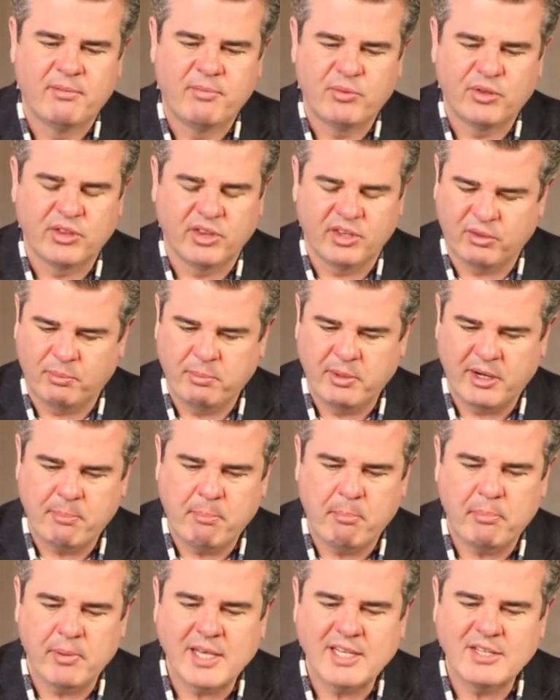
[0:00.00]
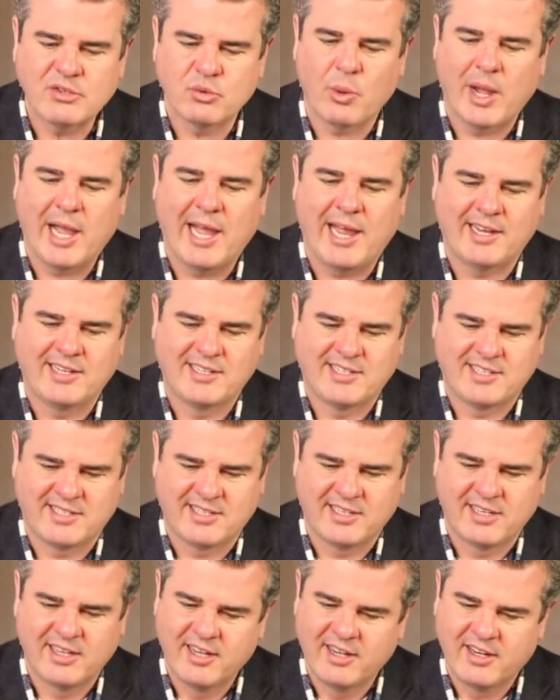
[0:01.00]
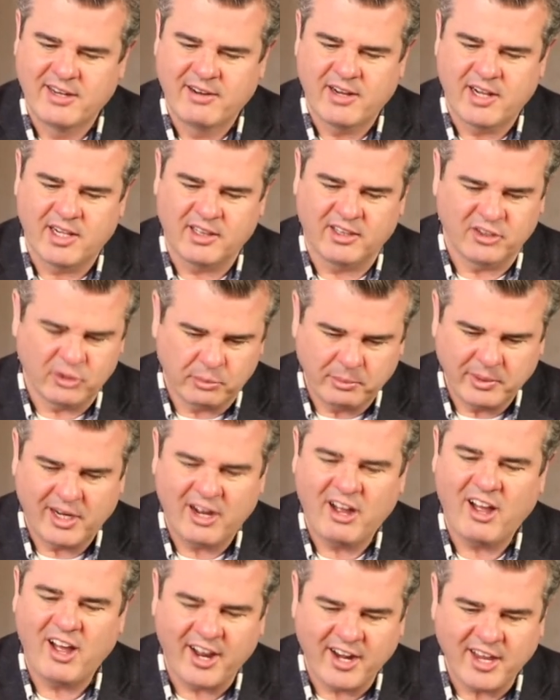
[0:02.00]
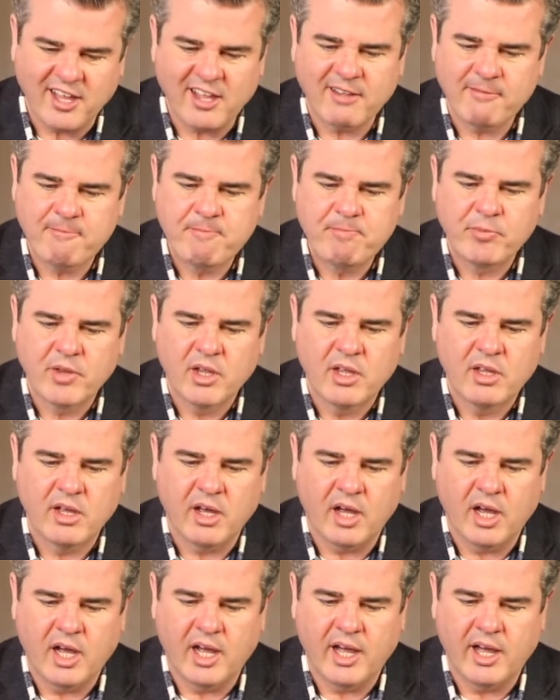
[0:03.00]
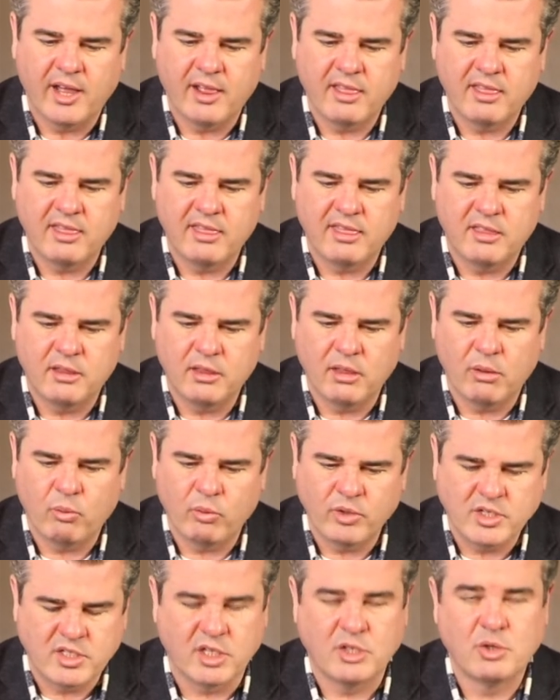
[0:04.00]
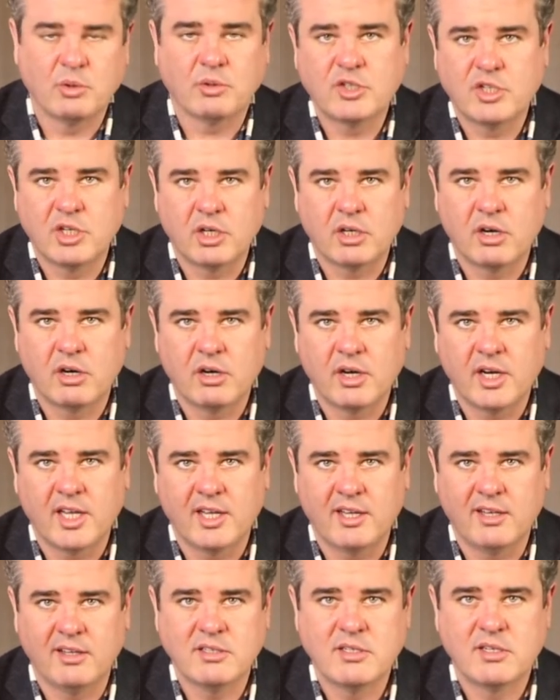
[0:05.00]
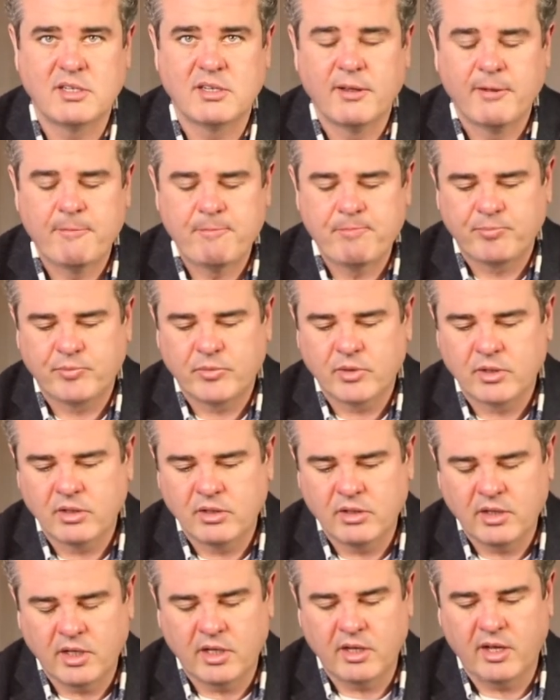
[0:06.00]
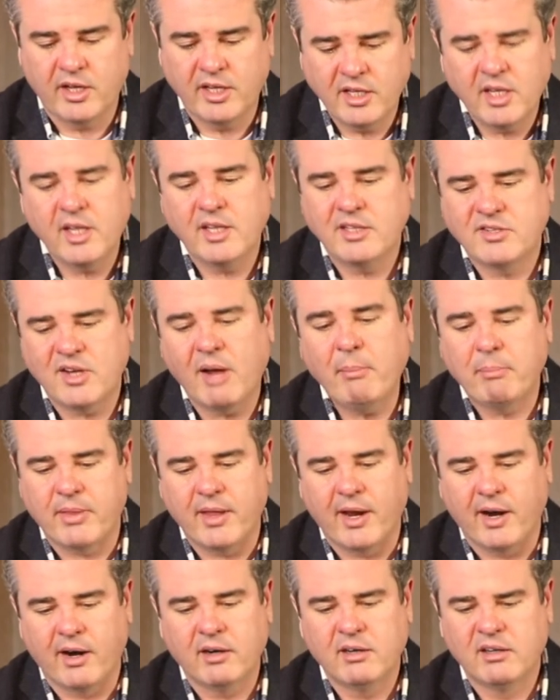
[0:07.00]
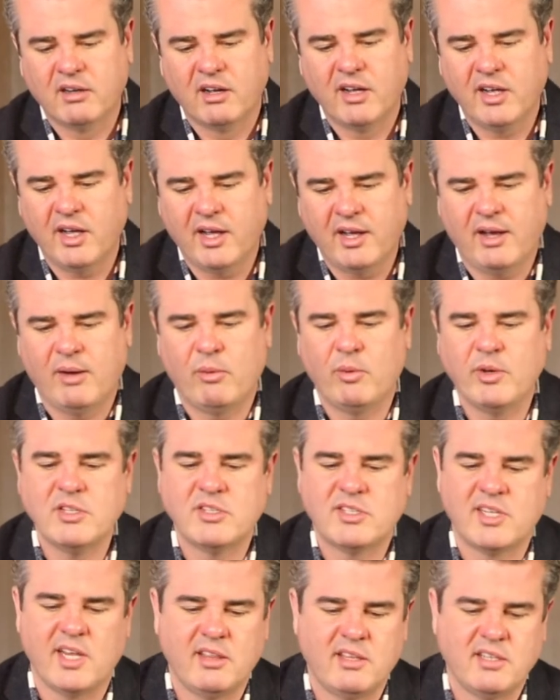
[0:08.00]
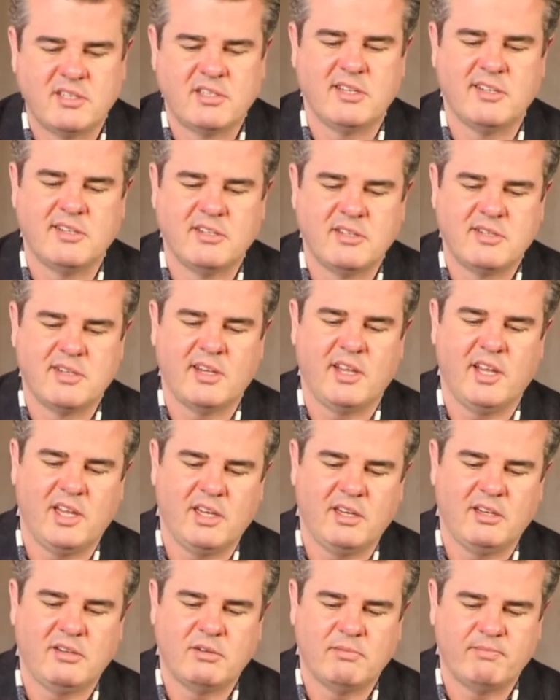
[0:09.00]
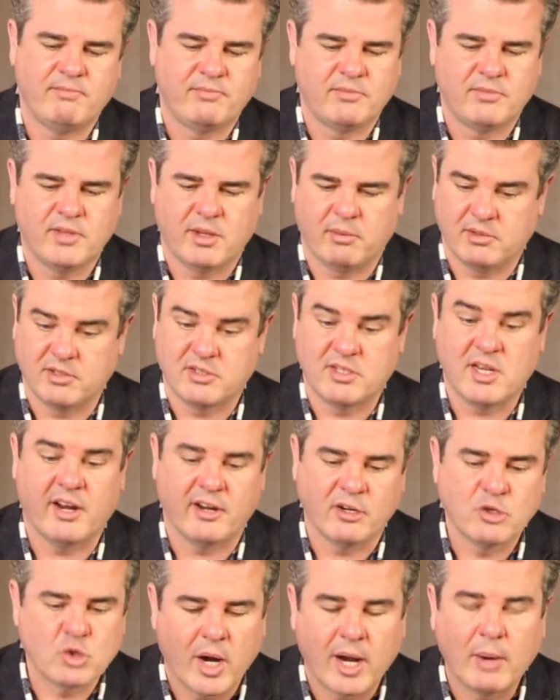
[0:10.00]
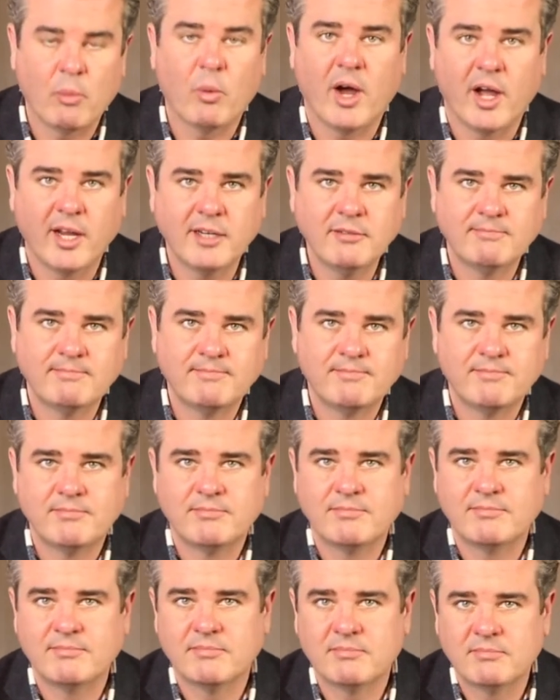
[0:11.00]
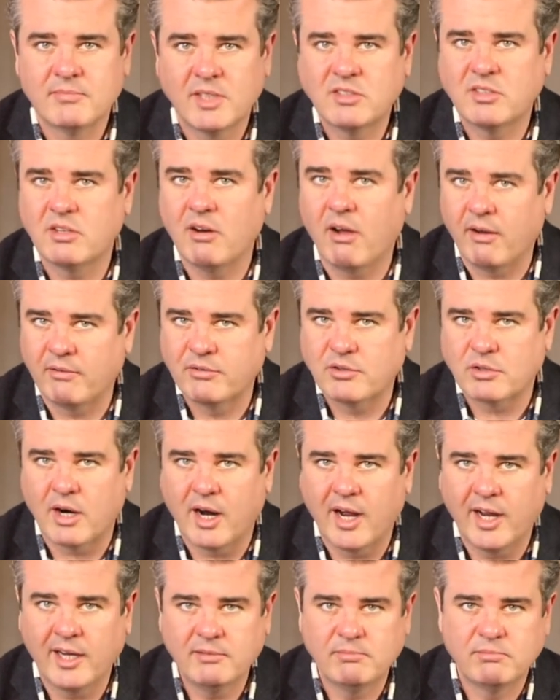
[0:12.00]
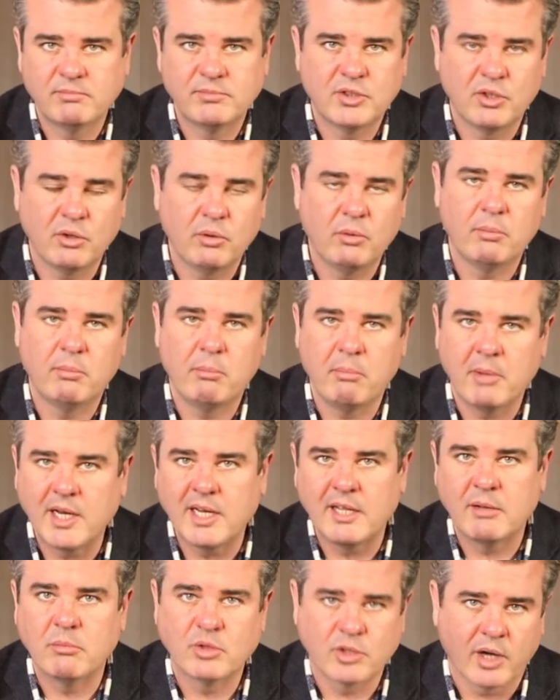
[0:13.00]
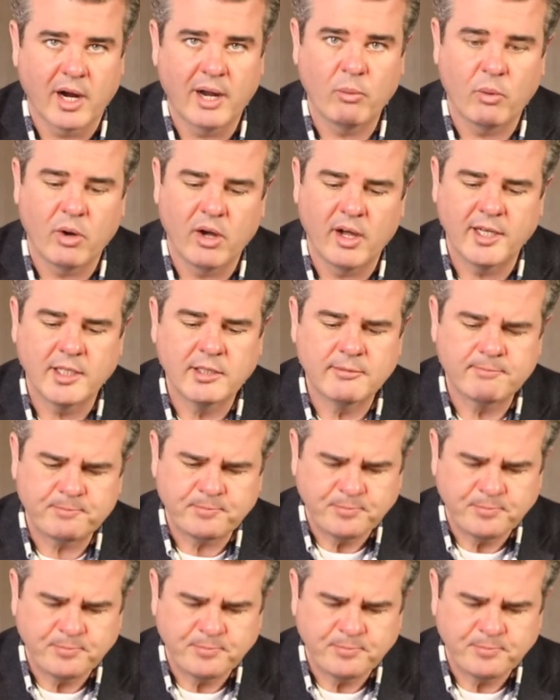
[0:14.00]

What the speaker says: little bit of beeswax, a little bit of honey. The residual sugar it's up there. I wouldn't say this is it's not a dry wine. It's an off-dry to medium dry wine.